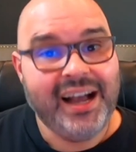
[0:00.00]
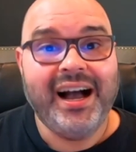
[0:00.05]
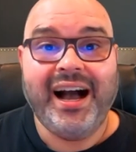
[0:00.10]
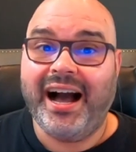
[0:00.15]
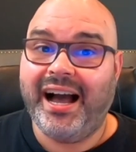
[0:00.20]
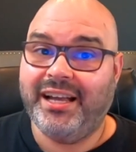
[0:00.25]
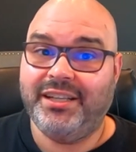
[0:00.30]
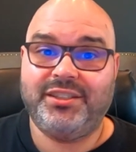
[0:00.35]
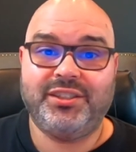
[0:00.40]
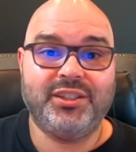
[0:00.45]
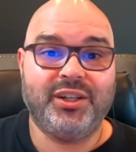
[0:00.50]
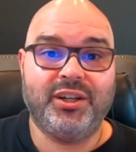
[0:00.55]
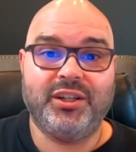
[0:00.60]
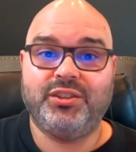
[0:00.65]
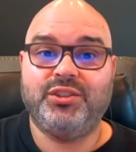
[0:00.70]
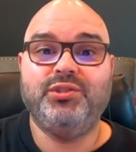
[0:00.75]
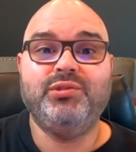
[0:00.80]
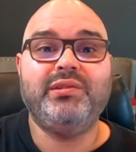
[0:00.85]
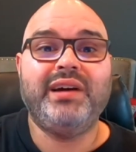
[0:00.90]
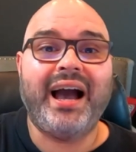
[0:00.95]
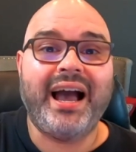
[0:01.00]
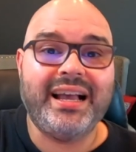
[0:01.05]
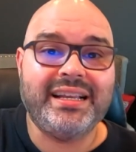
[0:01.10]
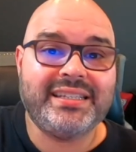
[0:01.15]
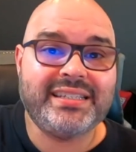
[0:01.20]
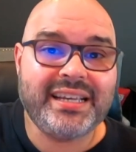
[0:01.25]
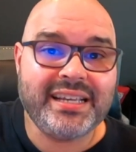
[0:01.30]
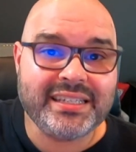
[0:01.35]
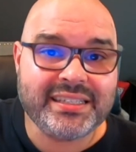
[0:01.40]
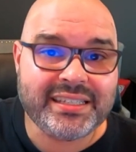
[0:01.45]
I saw 2 guys
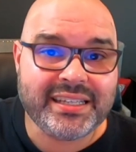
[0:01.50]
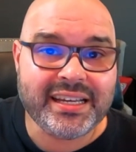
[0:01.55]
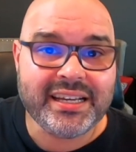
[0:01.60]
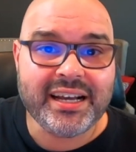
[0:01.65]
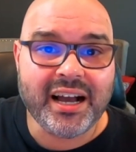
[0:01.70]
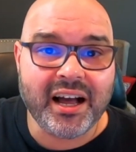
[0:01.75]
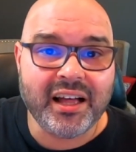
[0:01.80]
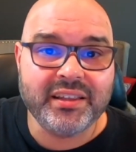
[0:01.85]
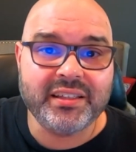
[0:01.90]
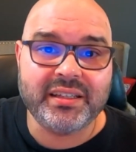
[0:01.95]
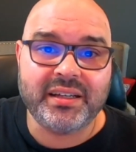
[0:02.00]
kissing under